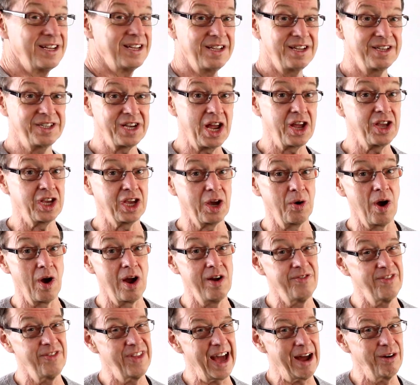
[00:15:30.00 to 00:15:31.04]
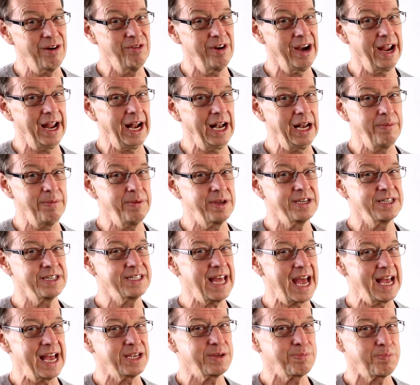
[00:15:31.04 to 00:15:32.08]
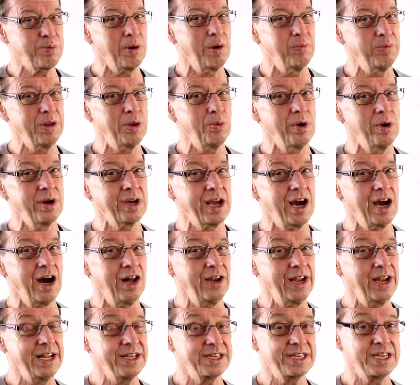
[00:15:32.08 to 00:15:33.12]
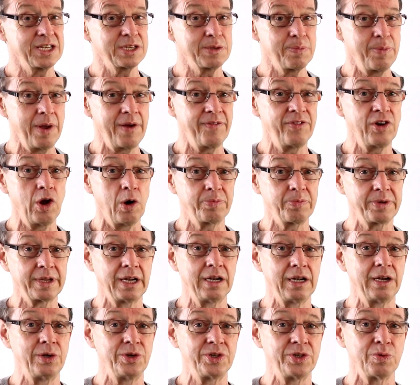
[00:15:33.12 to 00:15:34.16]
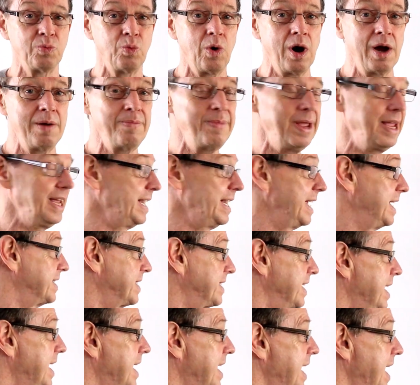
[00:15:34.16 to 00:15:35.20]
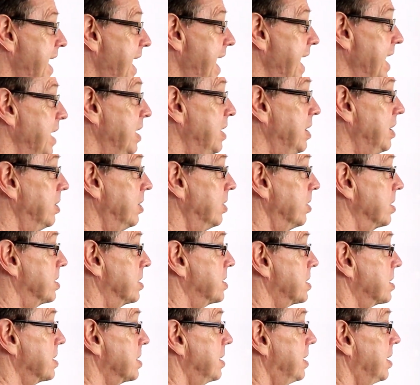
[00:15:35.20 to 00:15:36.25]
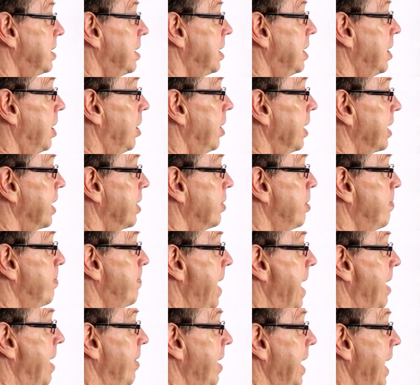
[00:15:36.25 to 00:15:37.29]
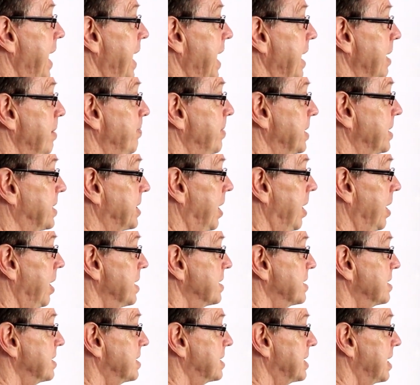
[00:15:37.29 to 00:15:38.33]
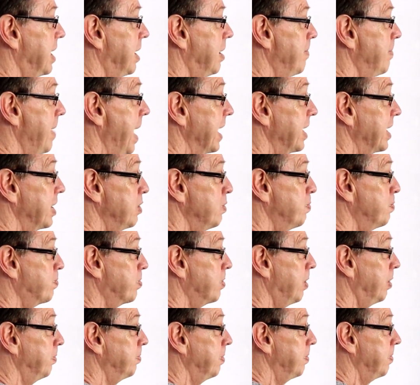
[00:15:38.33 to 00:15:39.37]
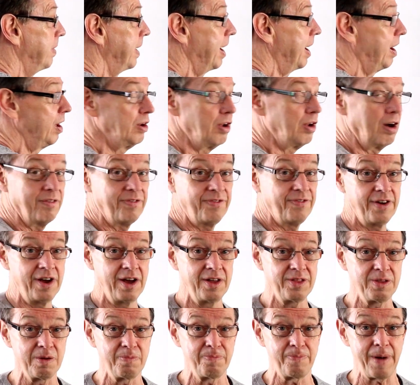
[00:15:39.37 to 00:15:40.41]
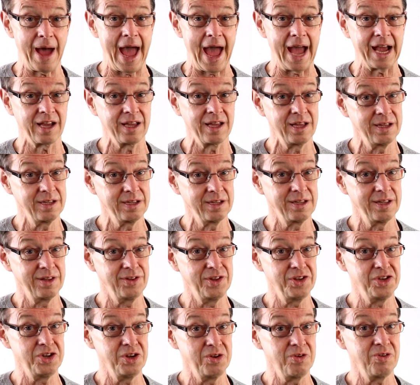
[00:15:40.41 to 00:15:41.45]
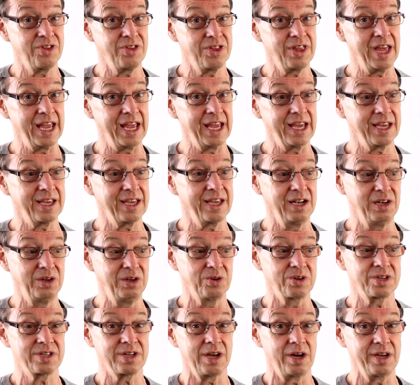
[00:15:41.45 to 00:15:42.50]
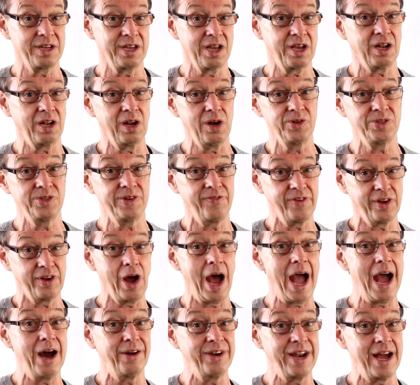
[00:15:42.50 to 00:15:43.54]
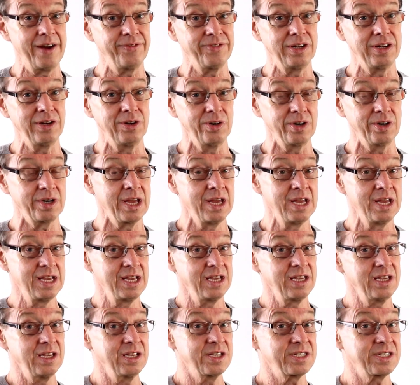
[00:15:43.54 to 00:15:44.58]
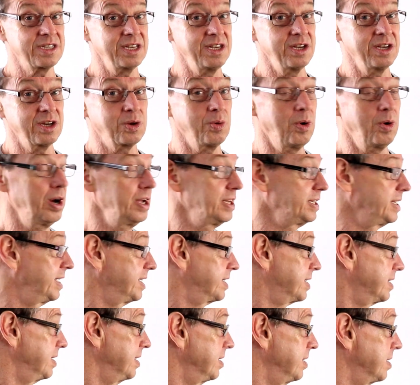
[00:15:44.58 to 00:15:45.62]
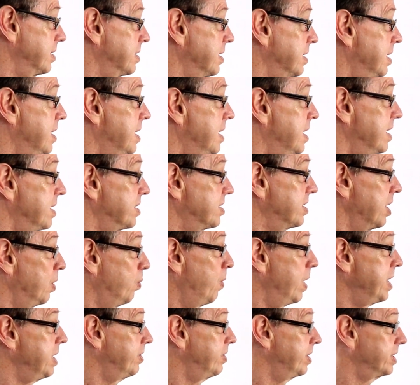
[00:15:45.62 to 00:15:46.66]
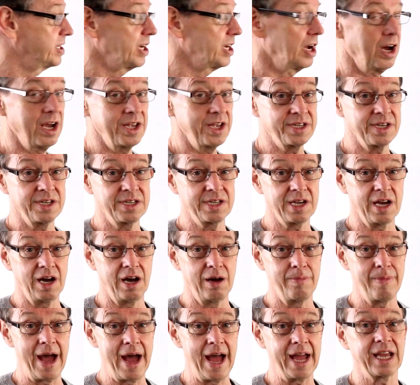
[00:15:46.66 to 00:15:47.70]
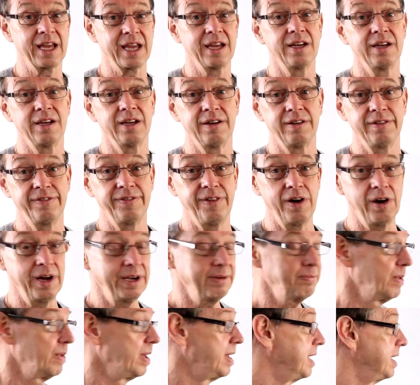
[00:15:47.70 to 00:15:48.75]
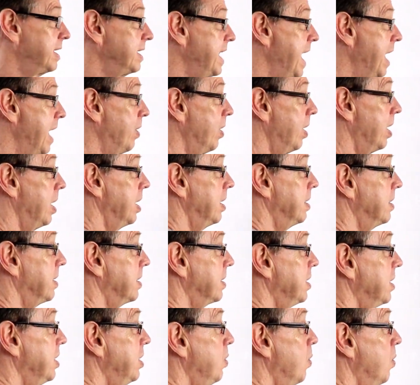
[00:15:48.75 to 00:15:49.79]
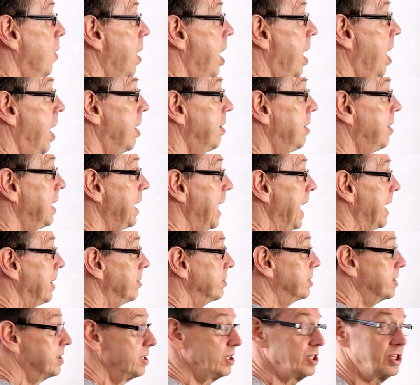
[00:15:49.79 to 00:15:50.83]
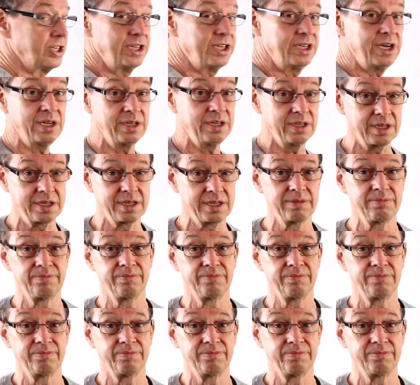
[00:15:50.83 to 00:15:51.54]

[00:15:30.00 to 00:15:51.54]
don't go over that really, because that's probably one car length. It's a bit of an optical illusion. What I mean is it looks like you're about here, but tyres and tarmac, you probably are a lot further back than you think. It looks like you're close. If you got out and have a look, you'd see you're quite a distance. So when you're at tyres and tarmac, fine. Now, you are allowed to shunt.